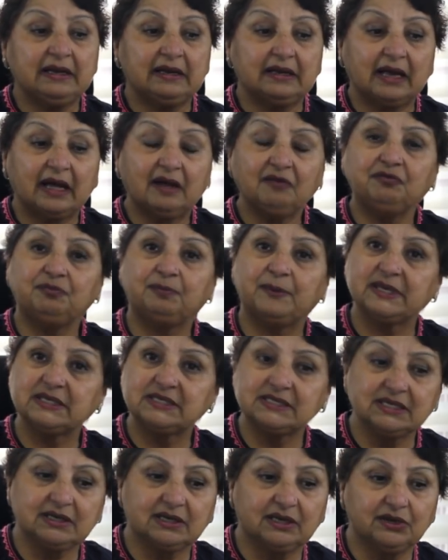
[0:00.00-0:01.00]
Love
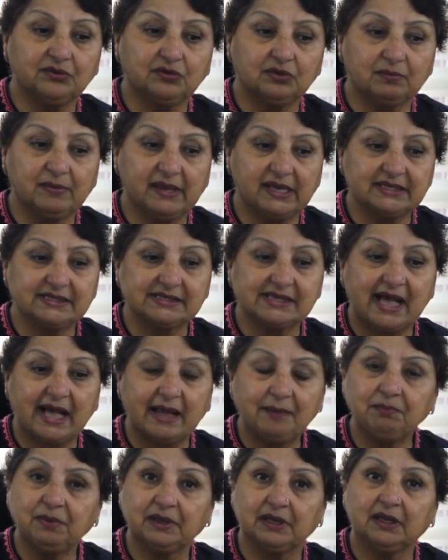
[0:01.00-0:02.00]
basically remains
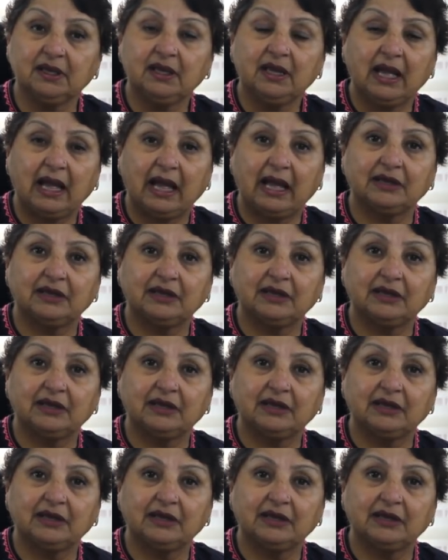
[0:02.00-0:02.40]
happy